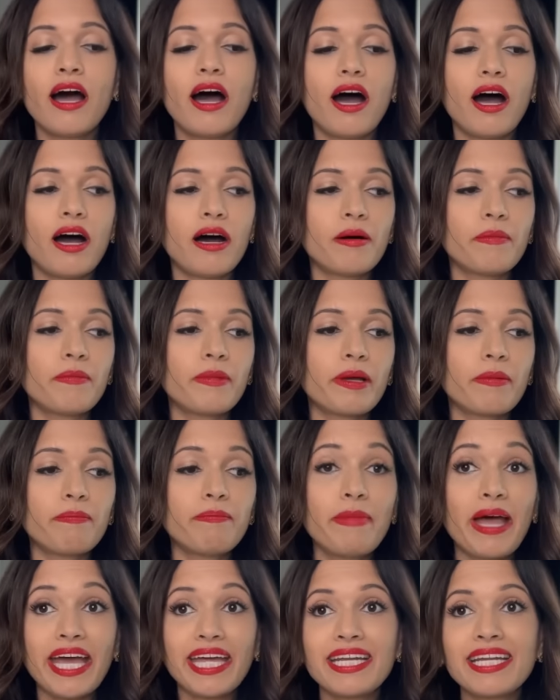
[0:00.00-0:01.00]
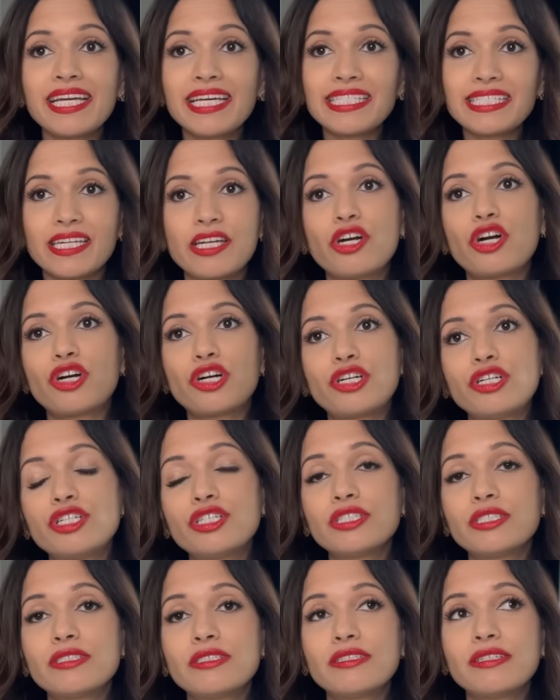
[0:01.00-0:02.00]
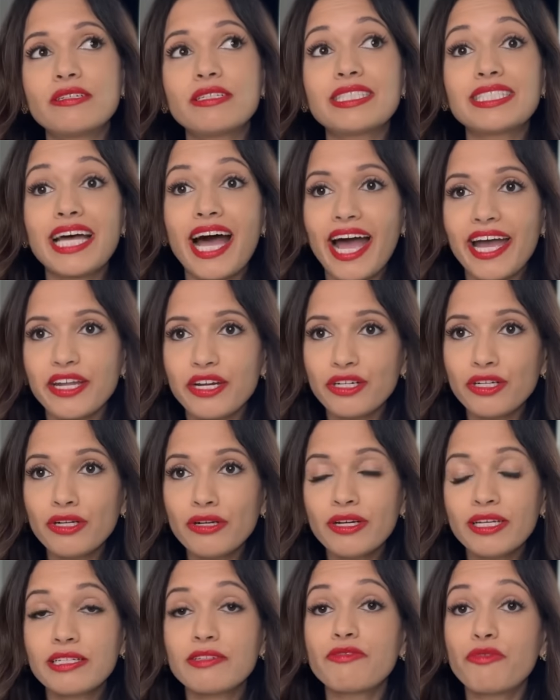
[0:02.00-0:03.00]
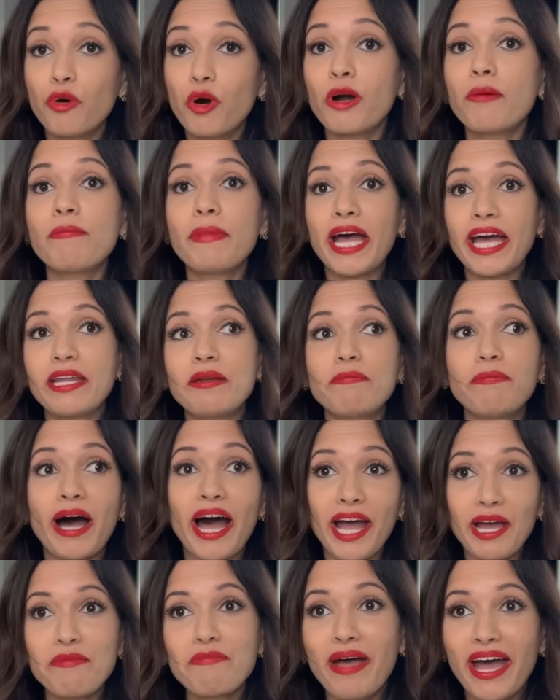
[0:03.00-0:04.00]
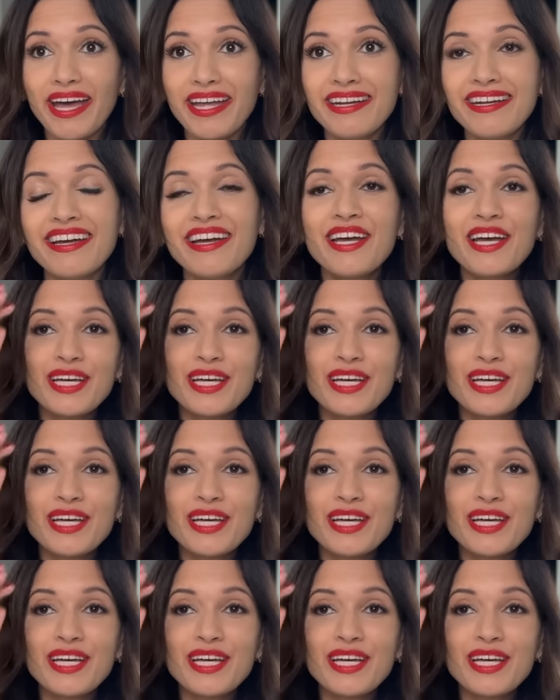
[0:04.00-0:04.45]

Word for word: Men is an earned title for men by men.